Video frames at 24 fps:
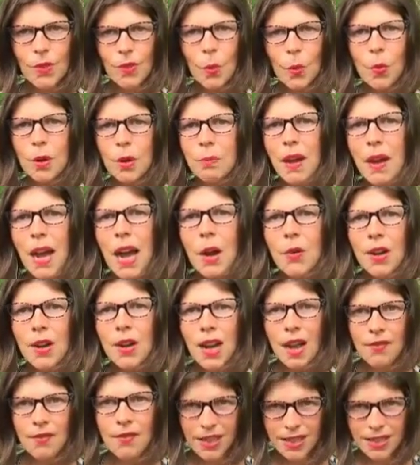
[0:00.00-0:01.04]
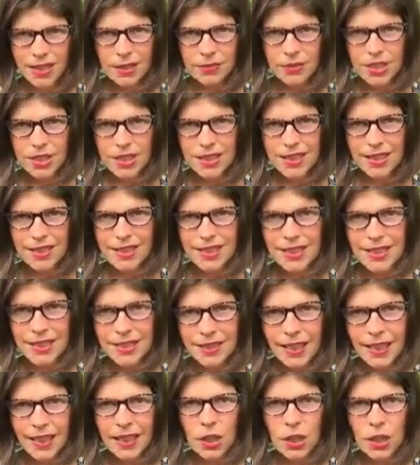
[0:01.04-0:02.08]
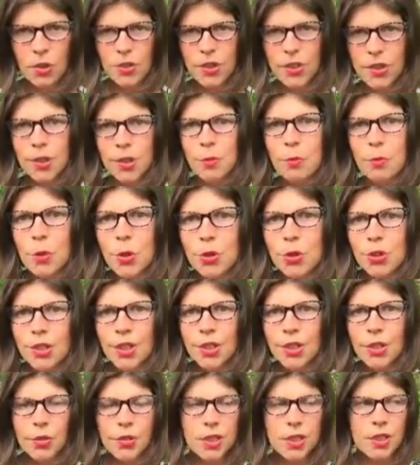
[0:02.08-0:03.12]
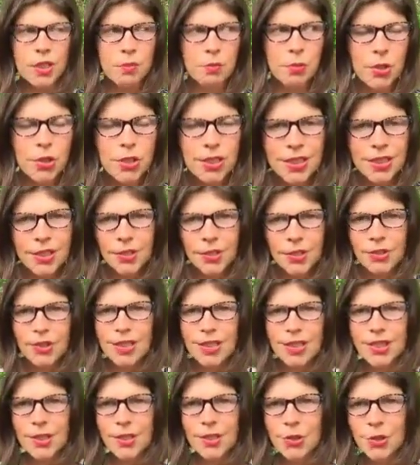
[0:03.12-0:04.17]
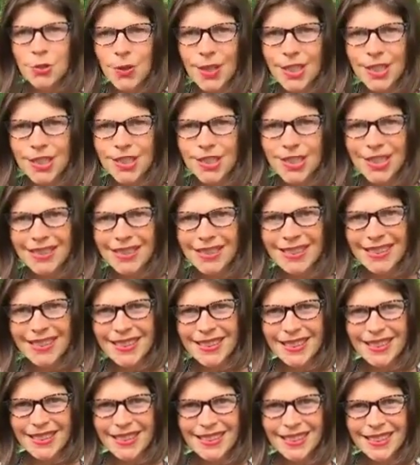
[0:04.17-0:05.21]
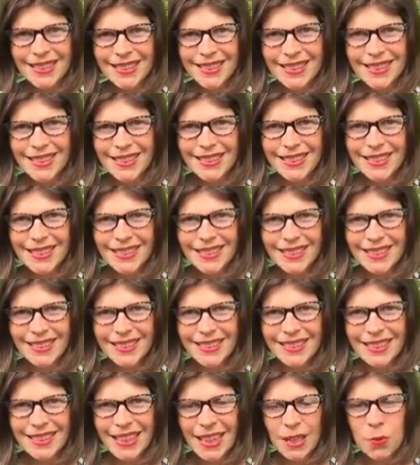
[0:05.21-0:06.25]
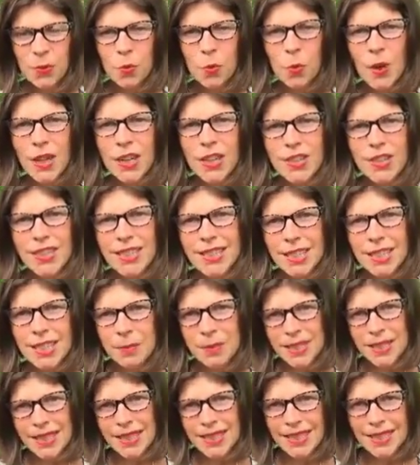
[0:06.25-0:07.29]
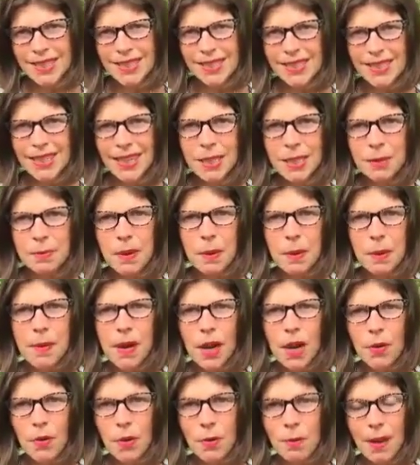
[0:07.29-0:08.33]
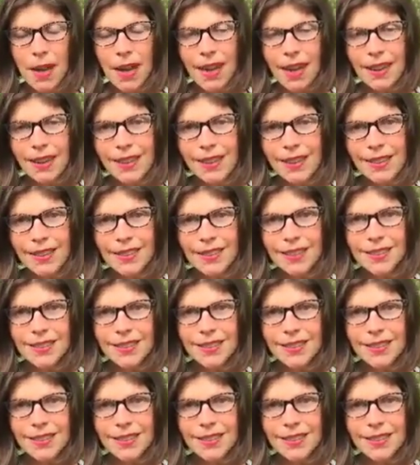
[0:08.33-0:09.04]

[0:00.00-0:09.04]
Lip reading: What power have I given to this thing or this emotion or this person or this situation? And what are the steps I need to take my power back?